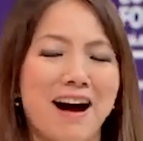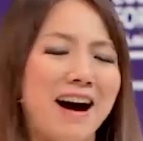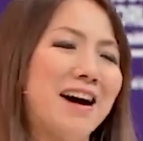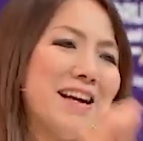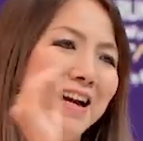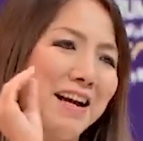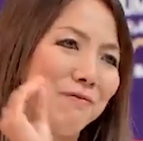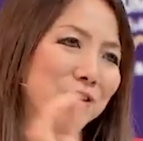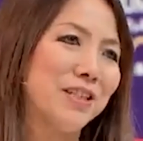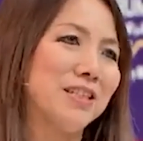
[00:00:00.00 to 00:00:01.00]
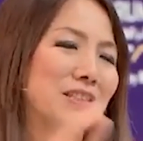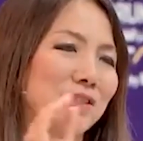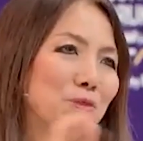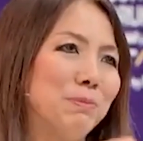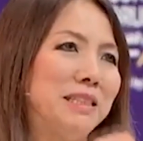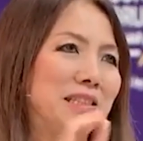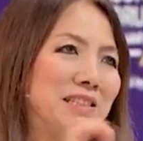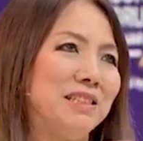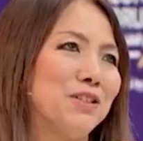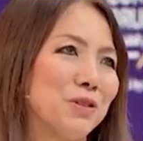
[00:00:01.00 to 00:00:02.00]
I haven't heard so many
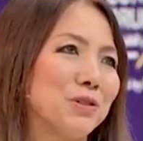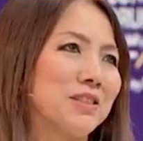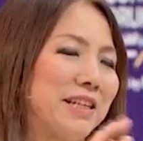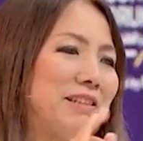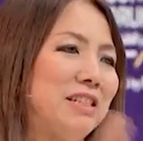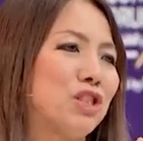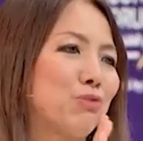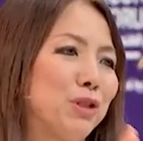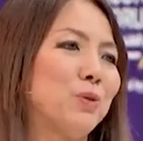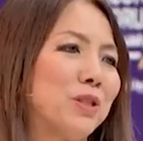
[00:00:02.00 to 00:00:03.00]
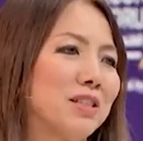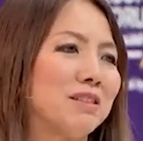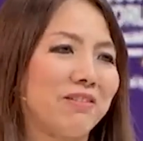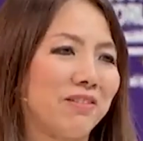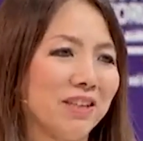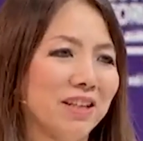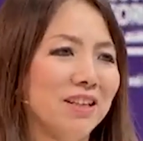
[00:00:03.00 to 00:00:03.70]
CEOs say these three words.